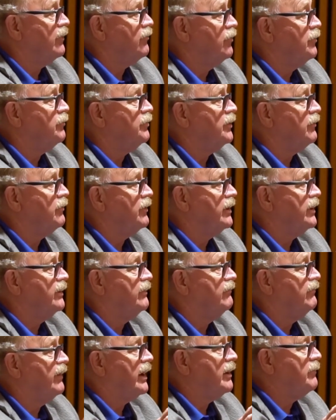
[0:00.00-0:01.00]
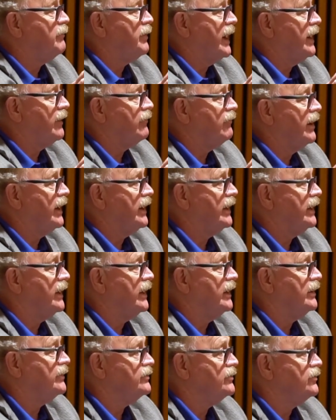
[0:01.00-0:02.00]
group that would develop pancreatic
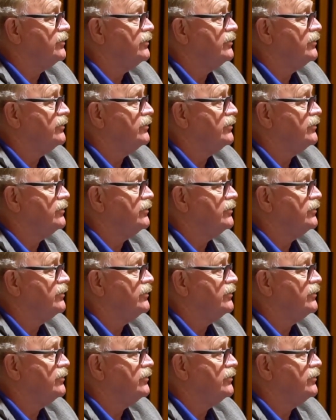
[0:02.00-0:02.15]
cancer.